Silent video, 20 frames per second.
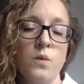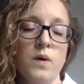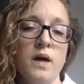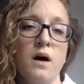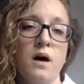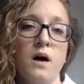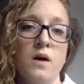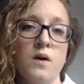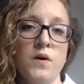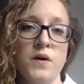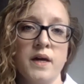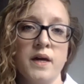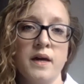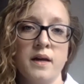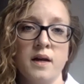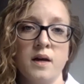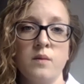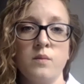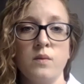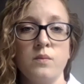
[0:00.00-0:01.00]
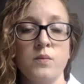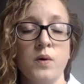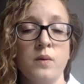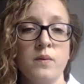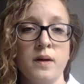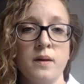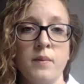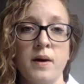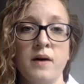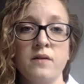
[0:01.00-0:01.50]
We are looking at
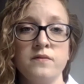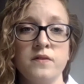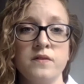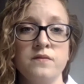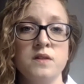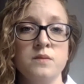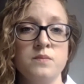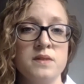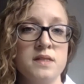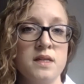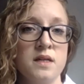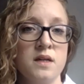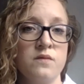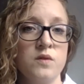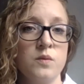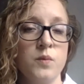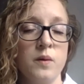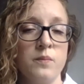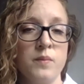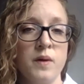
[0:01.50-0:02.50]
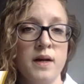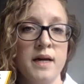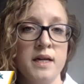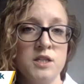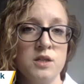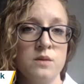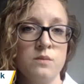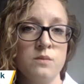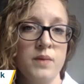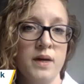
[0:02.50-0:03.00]
probably about 50% of the
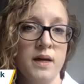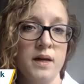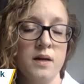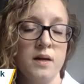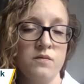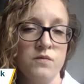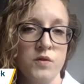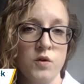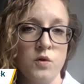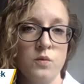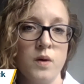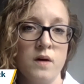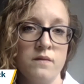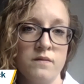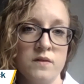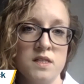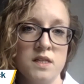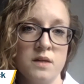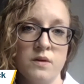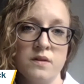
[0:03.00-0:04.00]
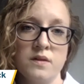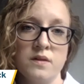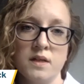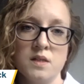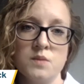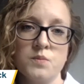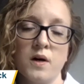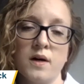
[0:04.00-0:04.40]
population being in fuel poverty with these